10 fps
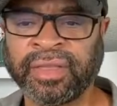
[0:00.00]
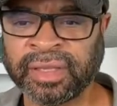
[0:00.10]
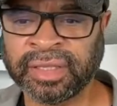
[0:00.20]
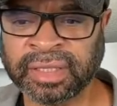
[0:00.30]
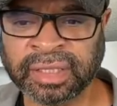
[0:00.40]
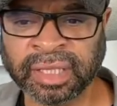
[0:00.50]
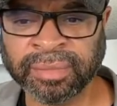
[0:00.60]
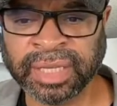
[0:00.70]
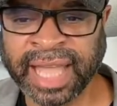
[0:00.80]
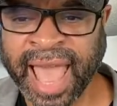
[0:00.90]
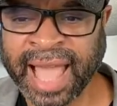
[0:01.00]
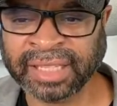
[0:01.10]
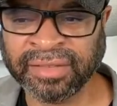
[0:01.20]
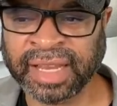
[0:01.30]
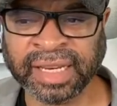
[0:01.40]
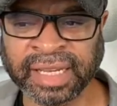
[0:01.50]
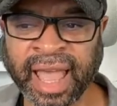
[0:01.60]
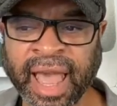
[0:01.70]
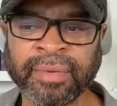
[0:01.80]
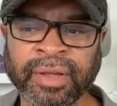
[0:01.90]
this is simply activating
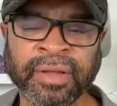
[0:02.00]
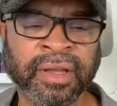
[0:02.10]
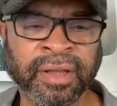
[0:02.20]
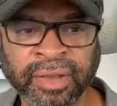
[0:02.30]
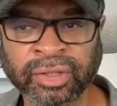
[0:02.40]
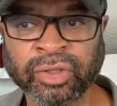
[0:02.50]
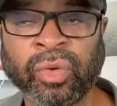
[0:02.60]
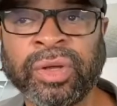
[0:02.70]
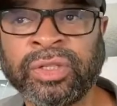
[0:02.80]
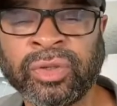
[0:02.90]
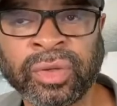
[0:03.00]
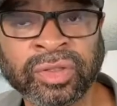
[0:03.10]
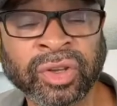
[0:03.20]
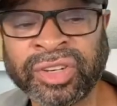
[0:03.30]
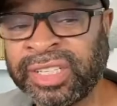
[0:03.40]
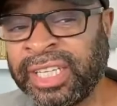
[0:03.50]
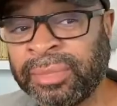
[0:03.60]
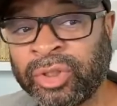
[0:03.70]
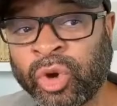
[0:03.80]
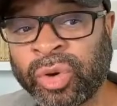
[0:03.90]
GABA that's going to exert
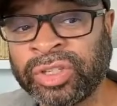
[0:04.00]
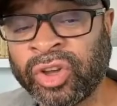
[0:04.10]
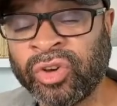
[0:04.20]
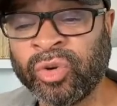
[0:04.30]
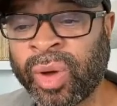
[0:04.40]
inhibitory tone.